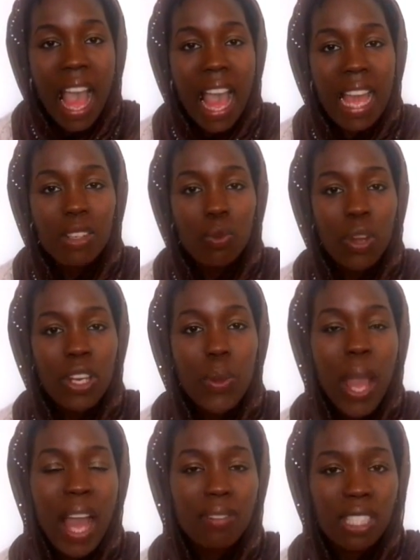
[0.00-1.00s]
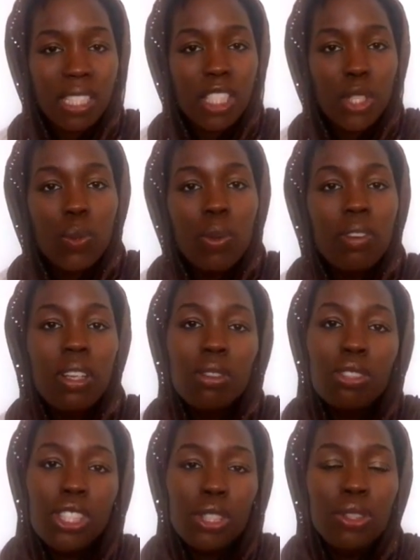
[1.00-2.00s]
And when you have to deal with
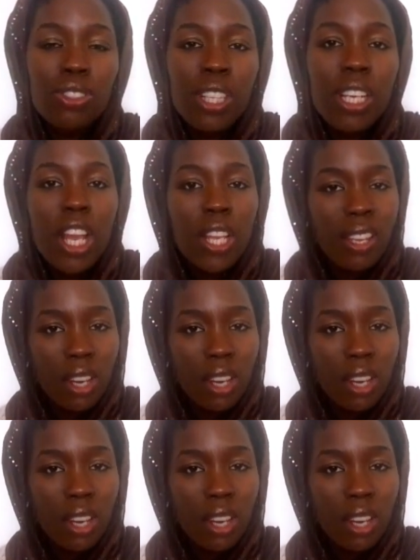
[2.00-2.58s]
little children,